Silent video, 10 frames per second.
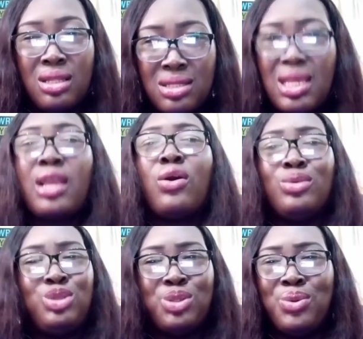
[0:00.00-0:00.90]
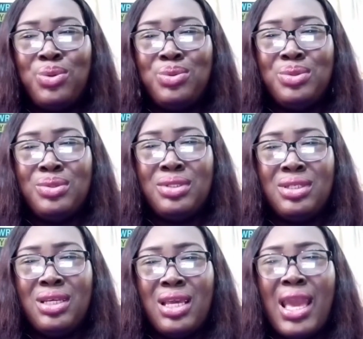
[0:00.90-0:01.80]
Take control
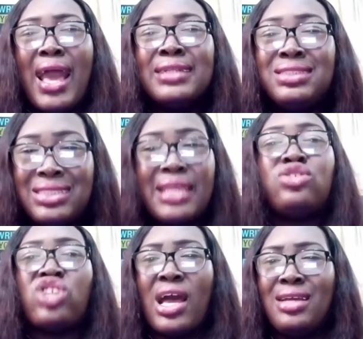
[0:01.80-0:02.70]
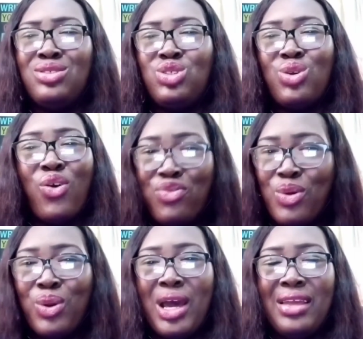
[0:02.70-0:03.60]
and take charge of
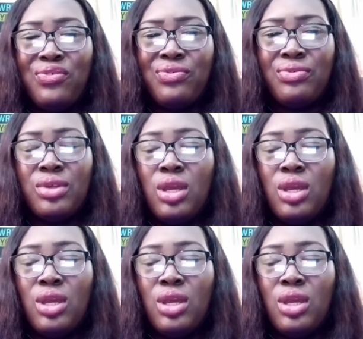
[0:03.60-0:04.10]
your life.